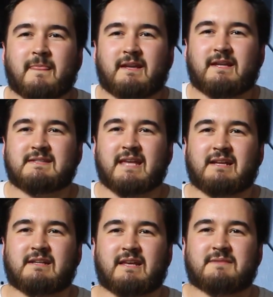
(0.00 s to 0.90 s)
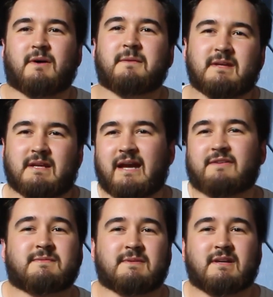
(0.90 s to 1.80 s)
and then saying that there might be an
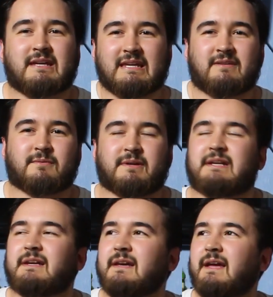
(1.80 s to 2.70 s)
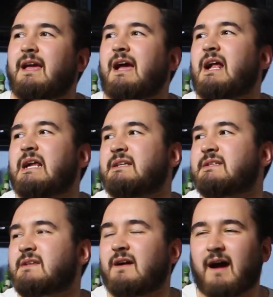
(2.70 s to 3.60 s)
announcement at E3,
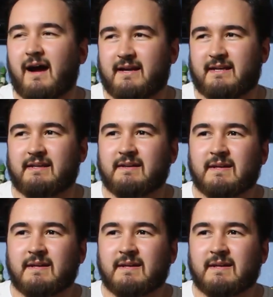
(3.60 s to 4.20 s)
and I